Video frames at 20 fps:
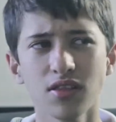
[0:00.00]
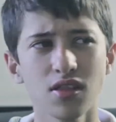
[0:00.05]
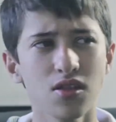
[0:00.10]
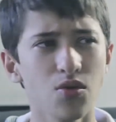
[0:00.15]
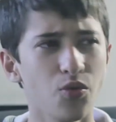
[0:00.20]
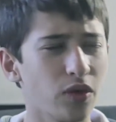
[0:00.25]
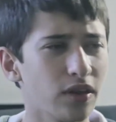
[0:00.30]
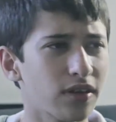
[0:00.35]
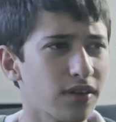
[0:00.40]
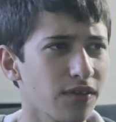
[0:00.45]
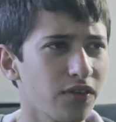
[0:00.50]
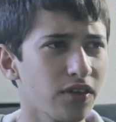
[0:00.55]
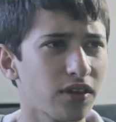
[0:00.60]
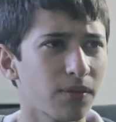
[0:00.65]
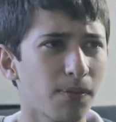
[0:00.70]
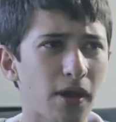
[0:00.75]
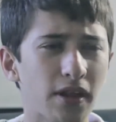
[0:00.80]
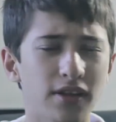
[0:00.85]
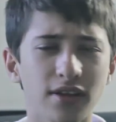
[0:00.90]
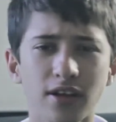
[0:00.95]
The rest of it's
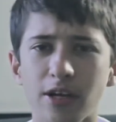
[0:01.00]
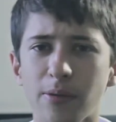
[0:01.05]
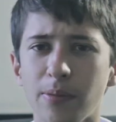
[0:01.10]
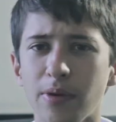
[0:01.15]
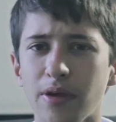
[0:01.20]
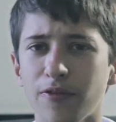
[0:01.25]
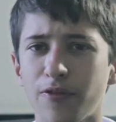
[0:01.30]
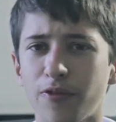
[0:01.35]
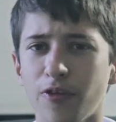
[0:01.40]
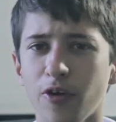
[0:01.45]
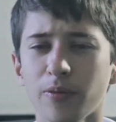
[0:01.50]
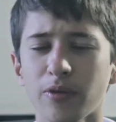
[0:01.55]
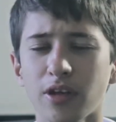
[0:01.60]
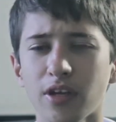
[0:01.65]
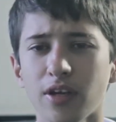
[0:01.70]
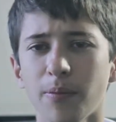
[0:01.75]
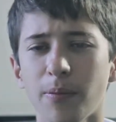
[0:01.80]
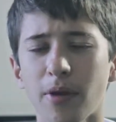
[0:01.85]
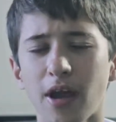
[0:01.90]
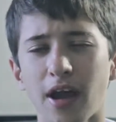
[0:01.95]
basically being filmed
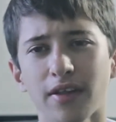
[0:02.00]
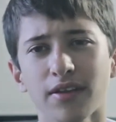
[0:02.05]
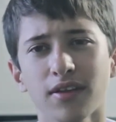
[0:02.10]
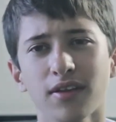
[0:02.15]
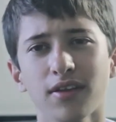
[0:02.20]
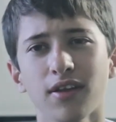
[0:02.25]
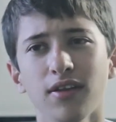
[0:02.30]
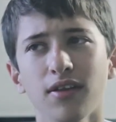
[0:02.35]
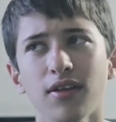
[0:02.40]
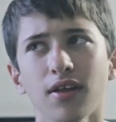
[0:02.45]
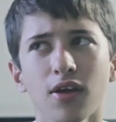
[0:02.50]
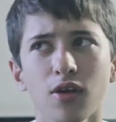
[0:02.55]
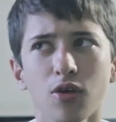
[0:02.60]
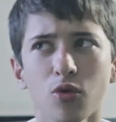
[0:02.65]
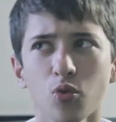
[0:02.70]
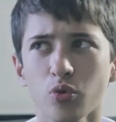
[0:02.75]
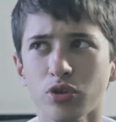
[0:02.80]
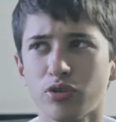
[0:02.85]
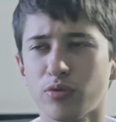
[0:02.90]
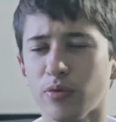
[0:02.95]
in the behind the scenes,
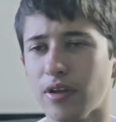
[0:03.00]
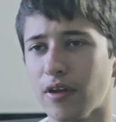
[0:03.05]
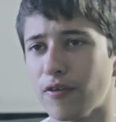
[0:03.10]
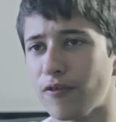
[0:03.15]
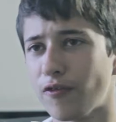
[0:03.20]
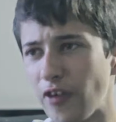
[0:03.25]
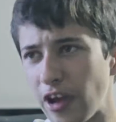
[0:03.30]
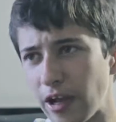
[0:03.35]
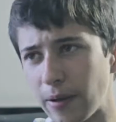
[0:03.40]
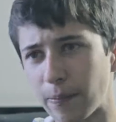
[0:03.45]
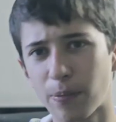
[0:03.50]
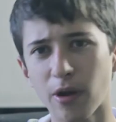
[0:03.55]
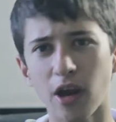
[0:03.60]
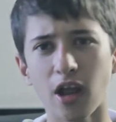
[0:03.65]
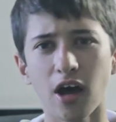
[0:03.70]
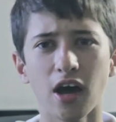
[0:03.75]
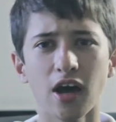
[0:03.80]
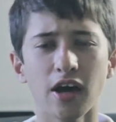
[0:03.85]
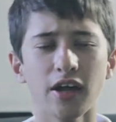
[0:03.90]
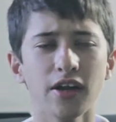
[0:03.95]
which we did fake
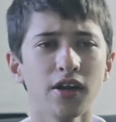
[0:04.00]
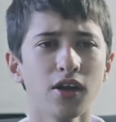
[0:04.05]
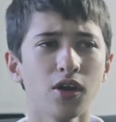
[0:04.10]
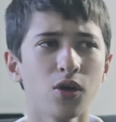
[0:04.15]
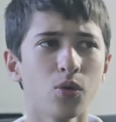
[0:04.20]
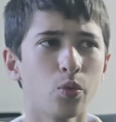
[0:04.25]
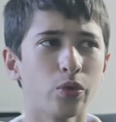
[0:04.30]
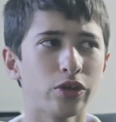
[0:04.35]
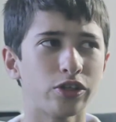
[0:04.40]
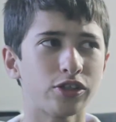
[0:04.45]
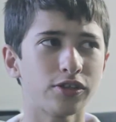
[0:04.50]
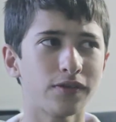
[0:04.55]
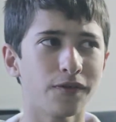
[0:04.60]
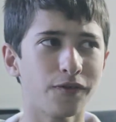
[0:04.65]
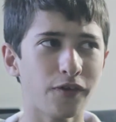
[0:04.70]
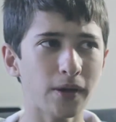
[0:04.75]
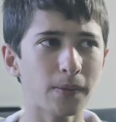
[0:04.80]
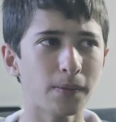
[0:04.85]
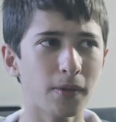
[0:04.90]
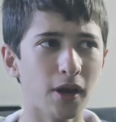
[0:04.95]
blood, which the
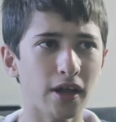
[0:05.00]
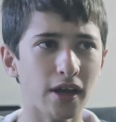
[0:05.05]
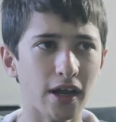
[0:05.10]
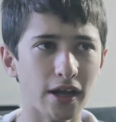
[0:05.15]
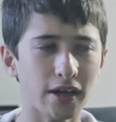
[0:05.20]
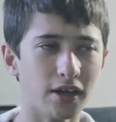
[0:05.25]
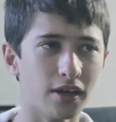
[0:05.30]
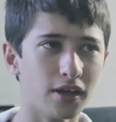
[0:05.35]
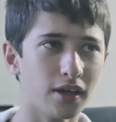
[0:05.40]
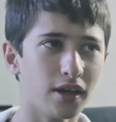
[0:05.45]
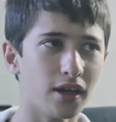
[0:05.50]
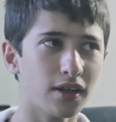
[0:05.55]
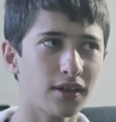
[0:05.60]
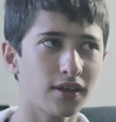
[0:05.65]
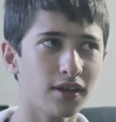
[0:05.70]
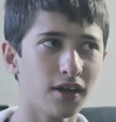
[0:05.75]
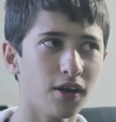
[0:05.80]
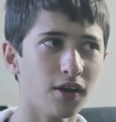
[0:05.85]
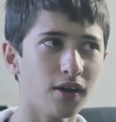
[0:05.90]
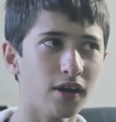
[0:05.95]
fake blood I didn't
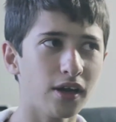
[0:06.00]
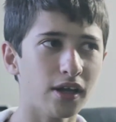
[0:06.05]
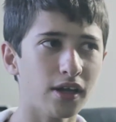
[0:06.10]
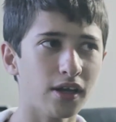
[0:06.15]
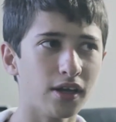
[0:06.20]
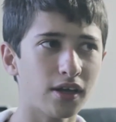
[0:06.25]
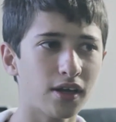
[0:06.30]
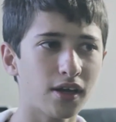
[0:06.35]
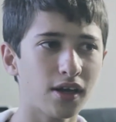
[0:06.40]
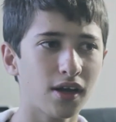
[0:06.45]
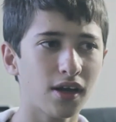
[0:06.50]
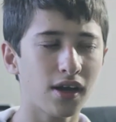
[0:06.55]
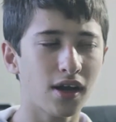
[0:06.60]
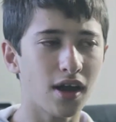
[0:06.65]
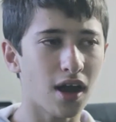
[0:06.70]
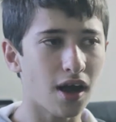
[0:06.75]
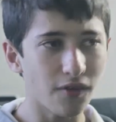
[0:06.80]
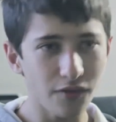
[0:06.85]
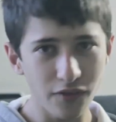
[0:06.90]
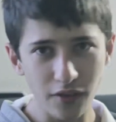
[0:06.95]
necessarily
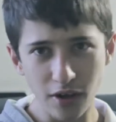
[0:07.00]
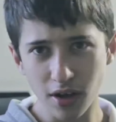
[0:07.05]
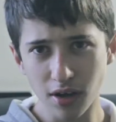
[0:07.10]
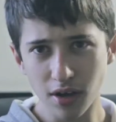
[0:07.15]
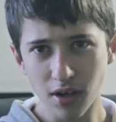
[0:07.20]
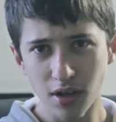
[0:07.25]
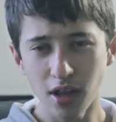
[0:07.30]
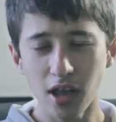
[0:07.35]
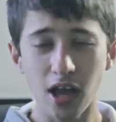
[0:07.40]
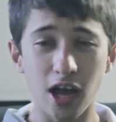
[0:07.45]
cover.